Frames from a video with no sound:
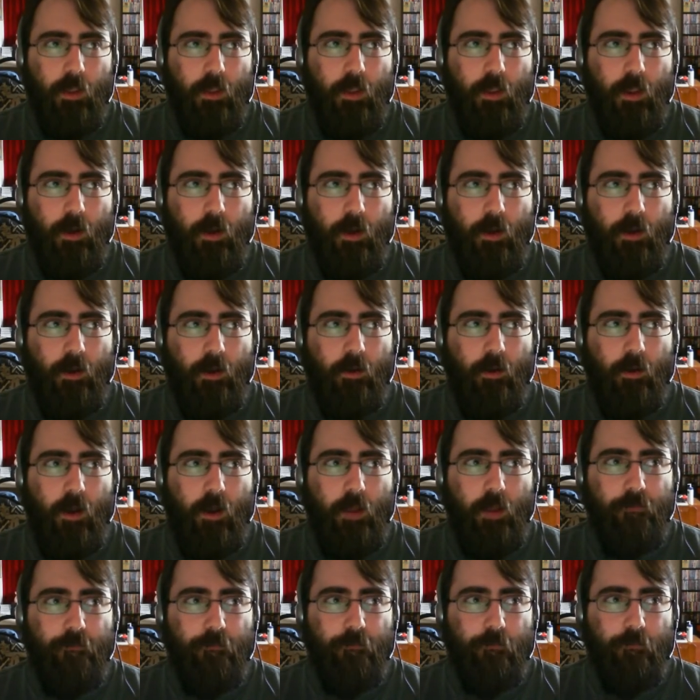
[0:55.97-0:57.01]
I
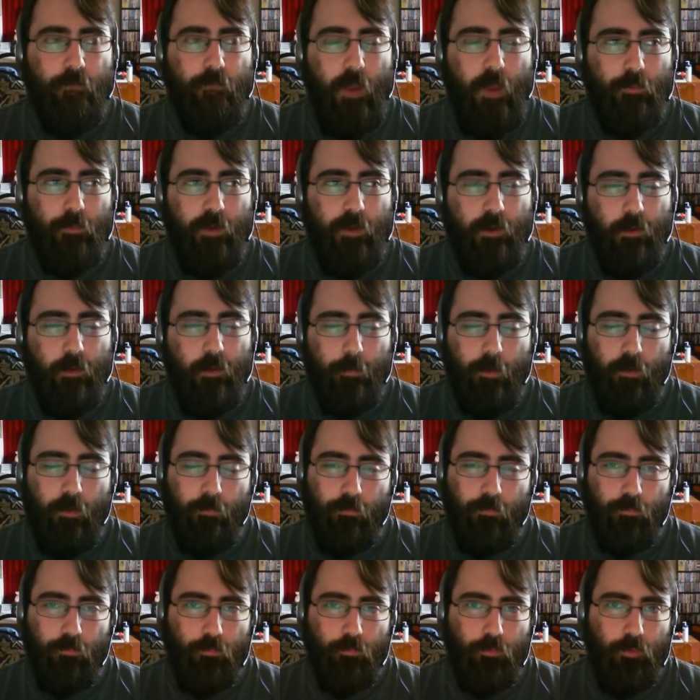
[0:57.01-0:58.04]
found out about it
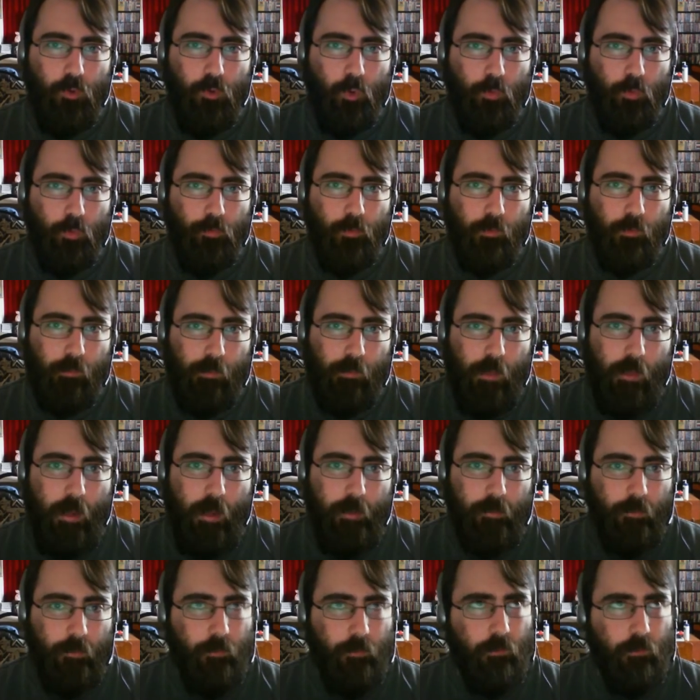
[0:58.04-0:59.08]
through Northern
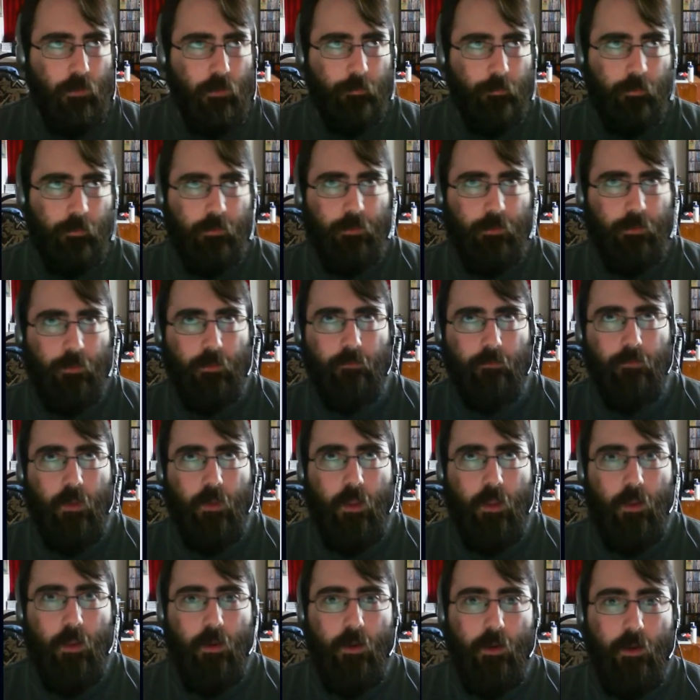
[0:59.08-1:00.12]
Lion, I believe,
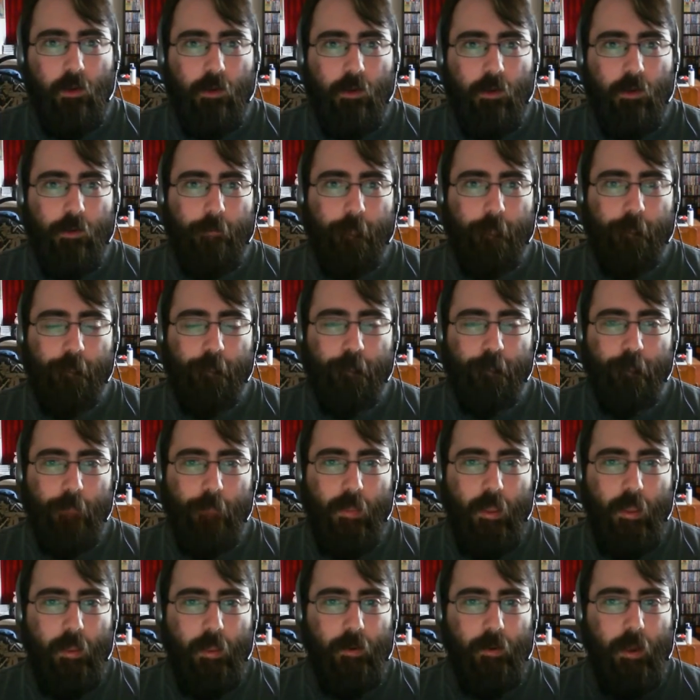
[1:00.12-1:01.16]
and
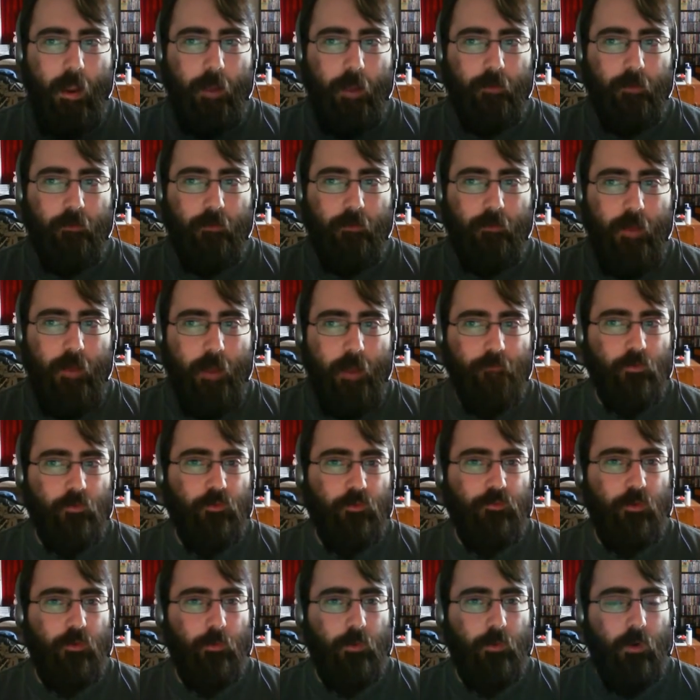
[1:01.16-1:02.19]
I never
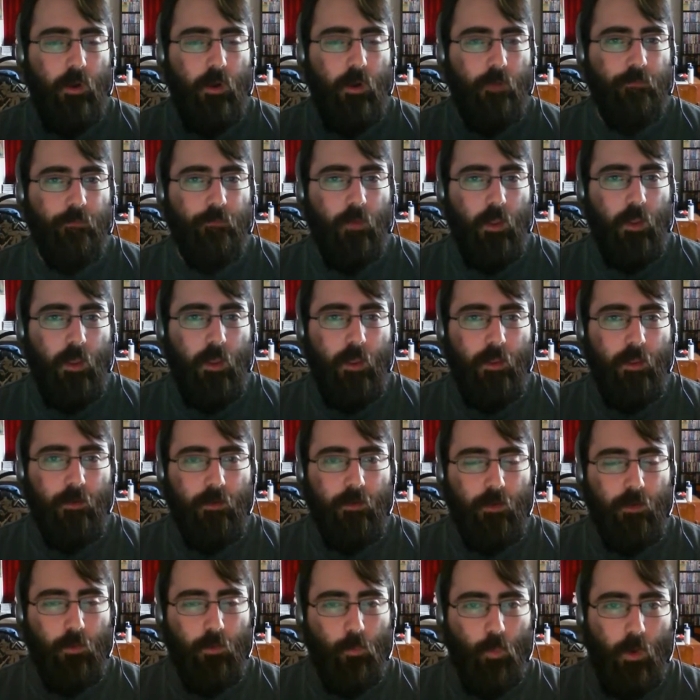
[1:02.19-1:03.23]
showed it off, and
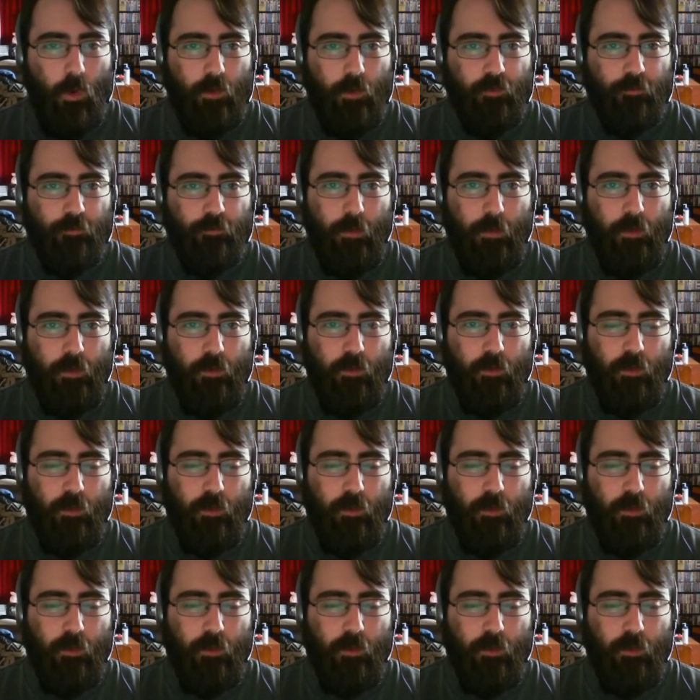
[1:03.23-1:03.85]
it was made in